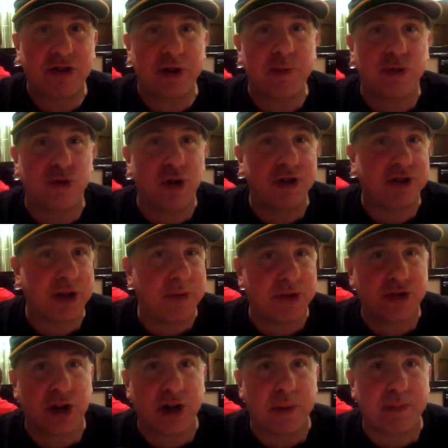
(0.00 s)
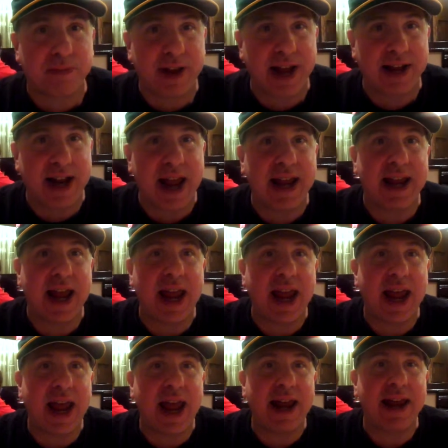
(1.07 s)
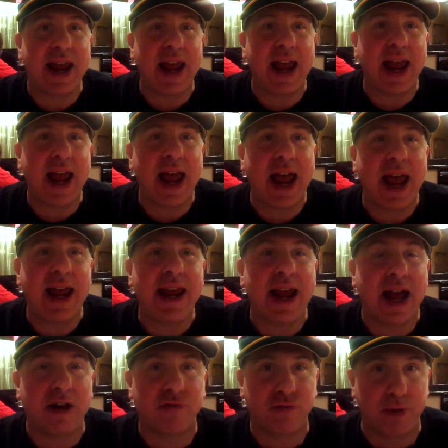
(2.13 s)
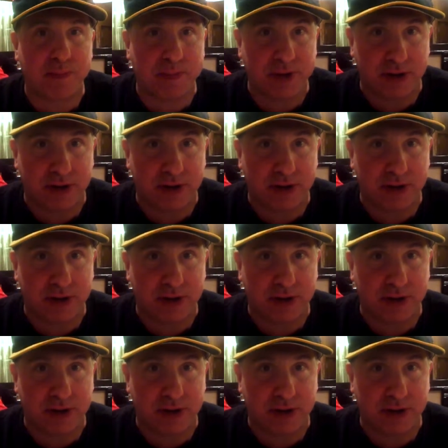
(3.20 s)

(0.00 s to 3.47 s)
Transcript: Because I'm sure she was going to plan a trip.